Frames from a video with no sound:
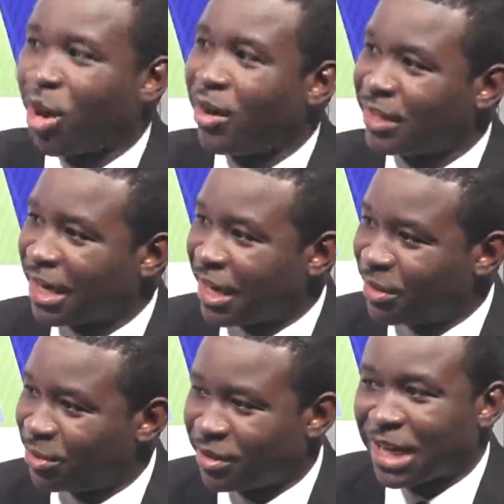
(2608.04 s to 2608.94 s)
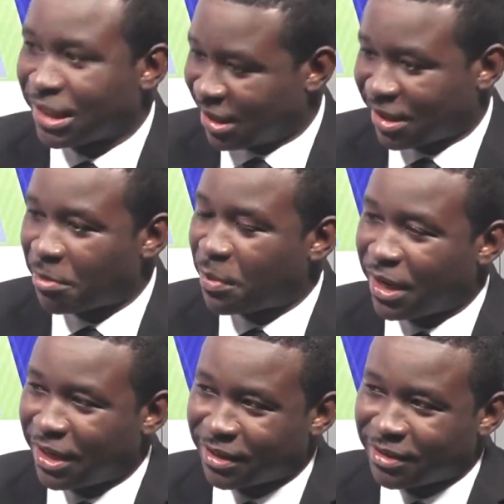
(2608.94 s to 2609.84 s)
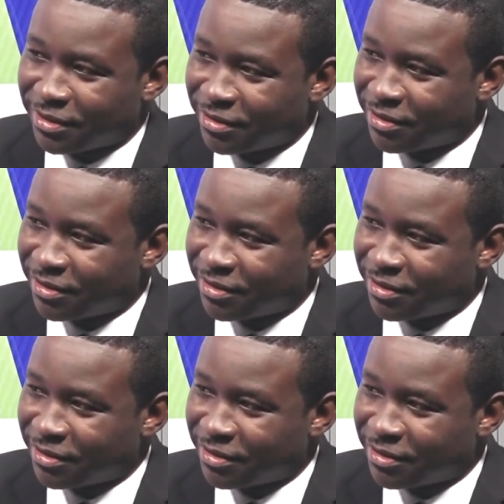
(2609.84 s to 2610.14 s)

touring the country. That's his campaigning. You know, he's